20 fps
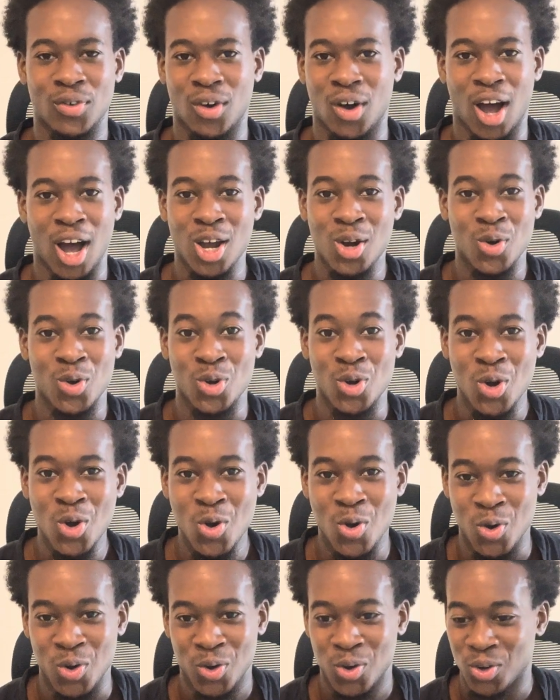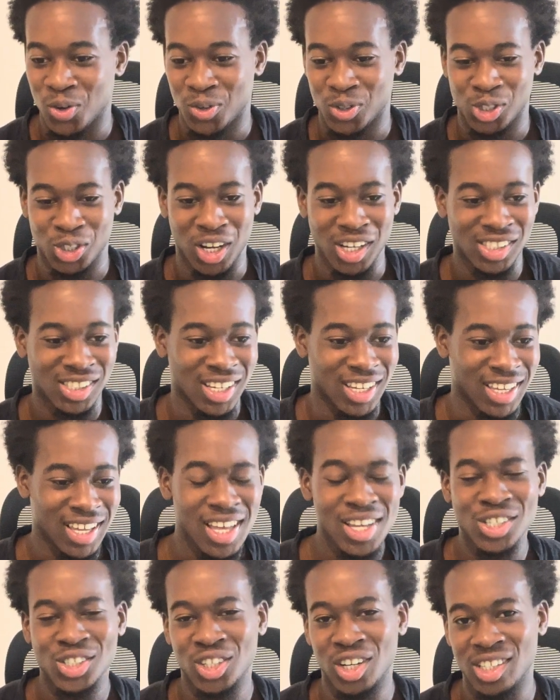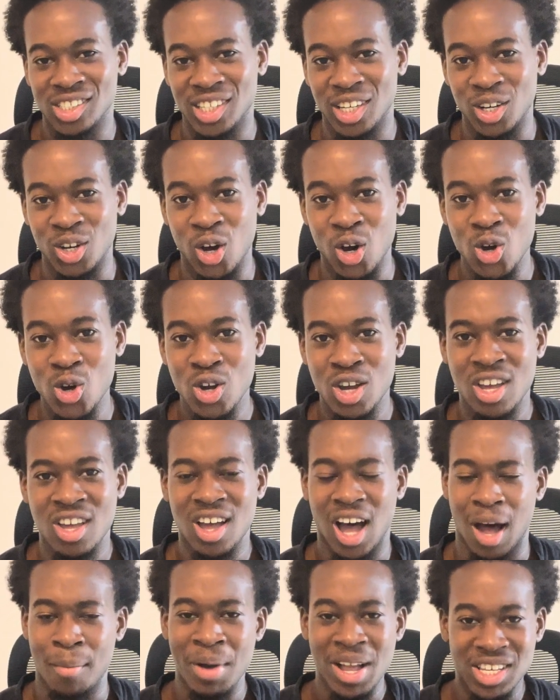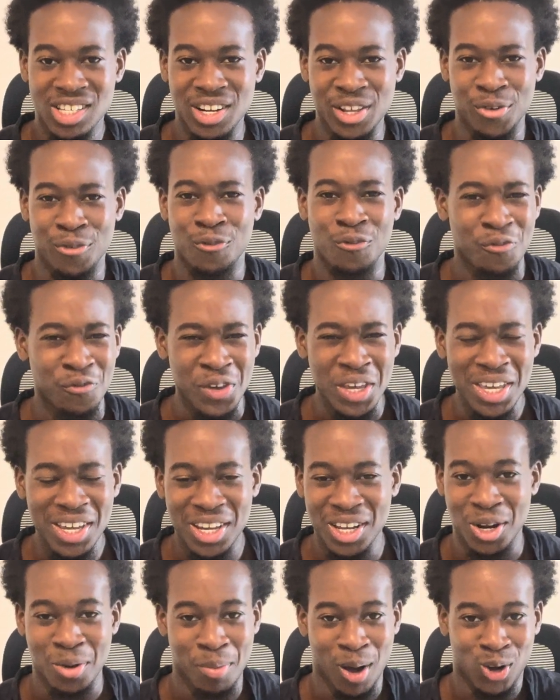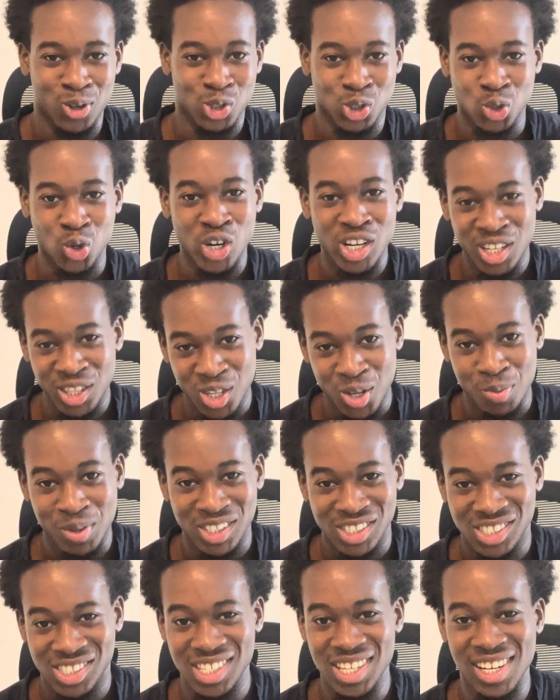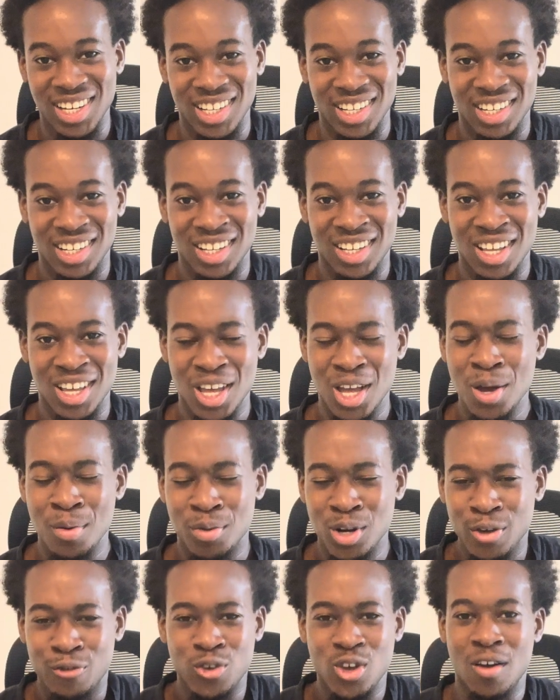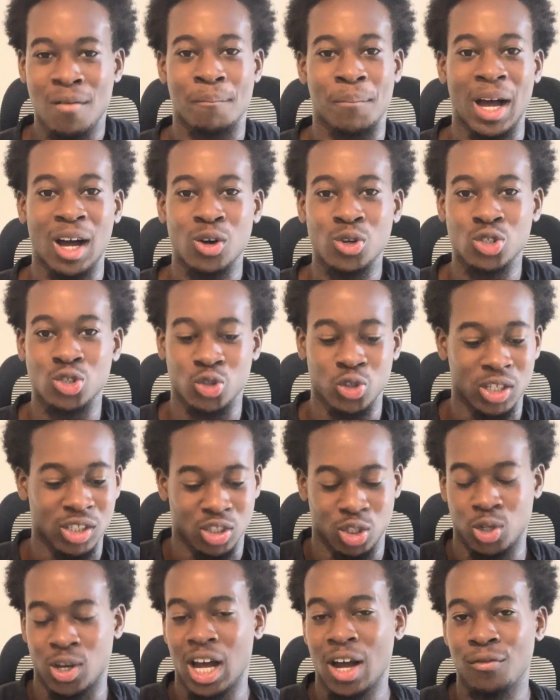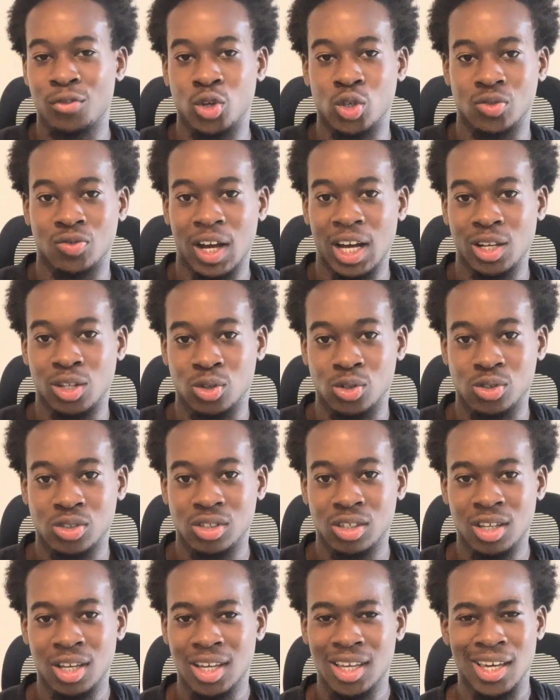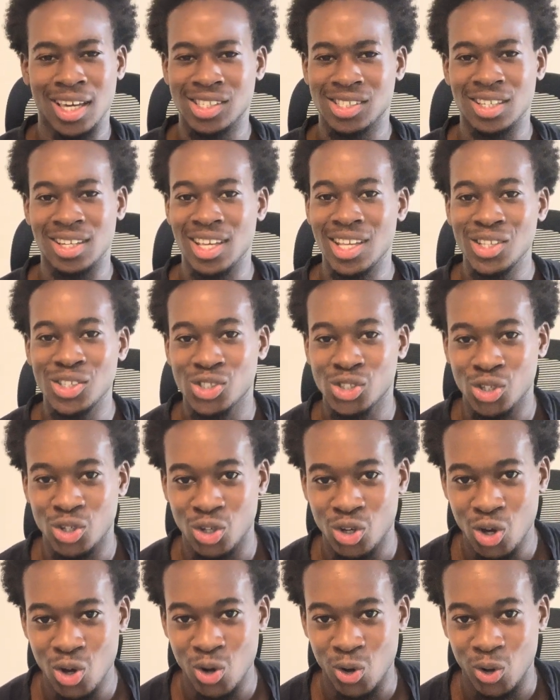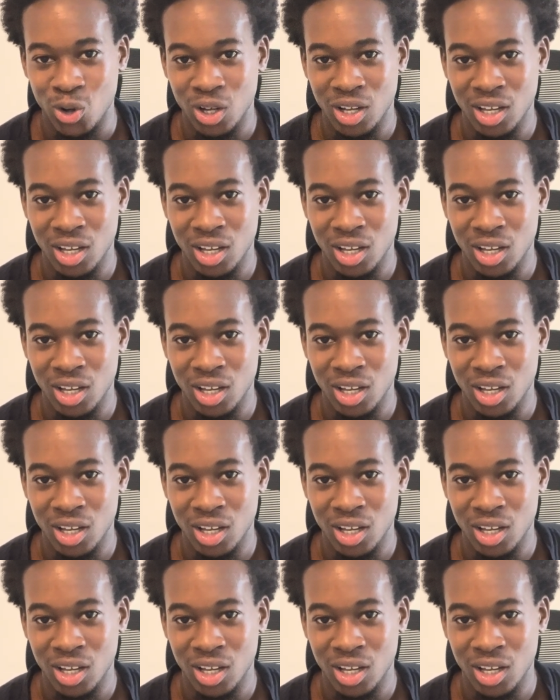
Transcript: I don't know. Should I say yes? Should I say no? I'm actually thinking about joining them and stealing. But if you have boundaries and you have those values, it's an instant no.